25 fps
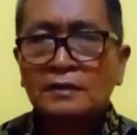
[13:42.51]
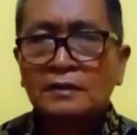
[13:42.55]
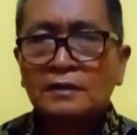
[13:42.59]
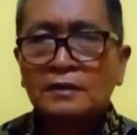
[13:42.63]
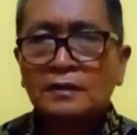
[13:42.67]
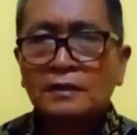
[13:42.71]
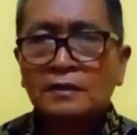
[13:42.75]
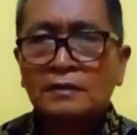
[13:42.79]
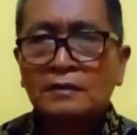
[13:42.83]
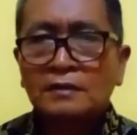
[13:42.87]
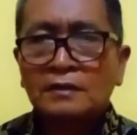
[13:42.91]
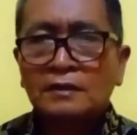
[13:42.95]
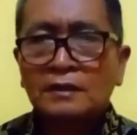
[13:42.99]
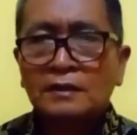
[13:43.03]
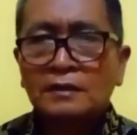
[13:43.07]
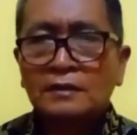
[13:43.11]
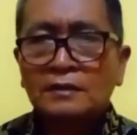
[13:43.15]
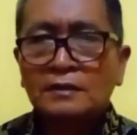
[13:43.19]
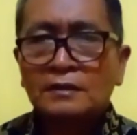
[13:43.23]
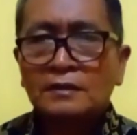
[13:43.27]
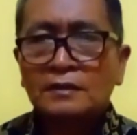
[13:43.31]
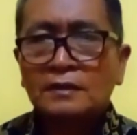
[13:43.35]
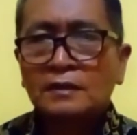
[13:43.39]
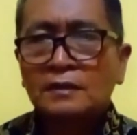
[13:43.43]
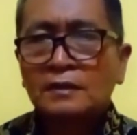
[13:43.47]
See you on the
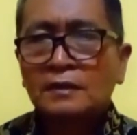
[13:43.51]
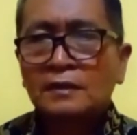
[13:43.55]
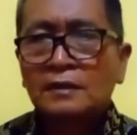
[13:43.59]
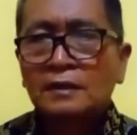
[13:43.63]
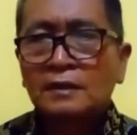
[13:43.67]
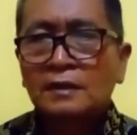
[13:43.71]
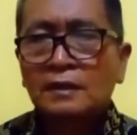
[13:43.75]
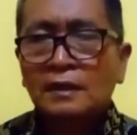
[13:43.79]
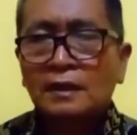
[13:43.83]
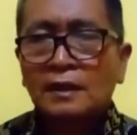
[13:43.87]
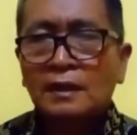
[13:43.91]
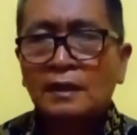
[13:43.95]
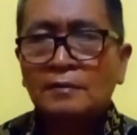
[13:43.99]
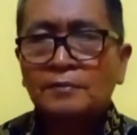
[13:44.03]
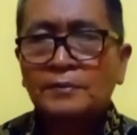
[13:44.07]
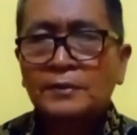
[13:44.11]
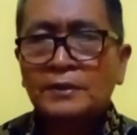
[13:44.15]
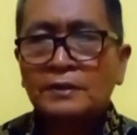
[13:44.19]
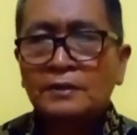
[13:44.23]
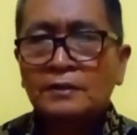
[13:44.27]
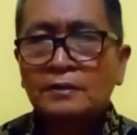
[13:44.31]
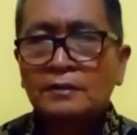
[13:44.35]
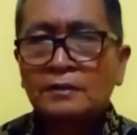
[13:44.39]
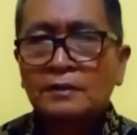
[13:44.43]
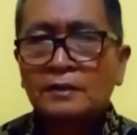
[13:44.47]
next
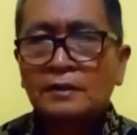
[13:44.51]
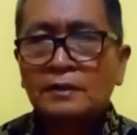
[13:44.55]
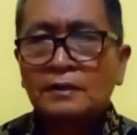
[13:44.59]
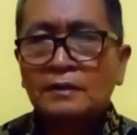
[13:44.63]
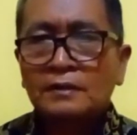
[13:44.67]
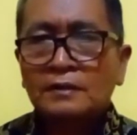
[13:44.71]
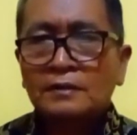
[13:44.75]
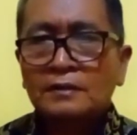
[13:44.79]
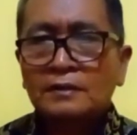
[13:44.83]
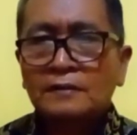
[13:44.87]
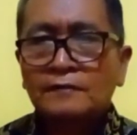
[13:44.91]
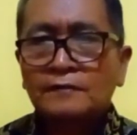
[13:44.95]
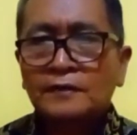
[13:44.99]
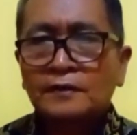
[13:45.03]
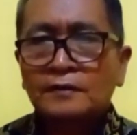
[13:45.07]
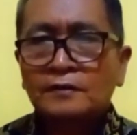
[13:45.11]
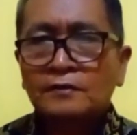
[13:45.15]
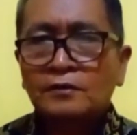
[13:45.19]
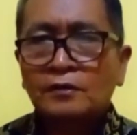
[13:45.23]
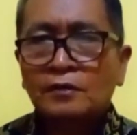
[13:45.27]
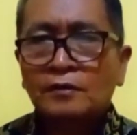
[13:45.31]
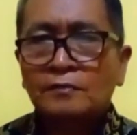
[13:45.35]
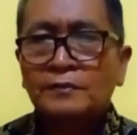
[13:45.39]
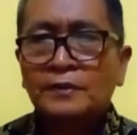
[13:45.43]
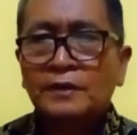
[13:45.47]
episode in
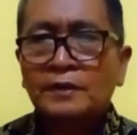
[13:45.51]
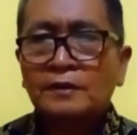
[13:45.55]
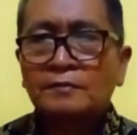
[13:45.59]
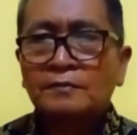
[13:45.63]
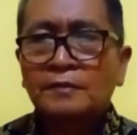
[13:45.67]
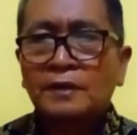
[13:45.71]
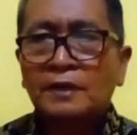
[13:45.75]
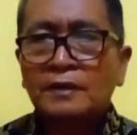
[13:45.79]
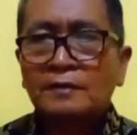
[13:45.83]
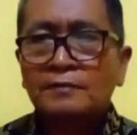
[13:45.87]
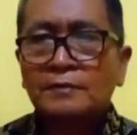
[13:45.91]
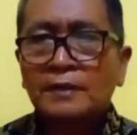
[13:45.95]
different topic. Bye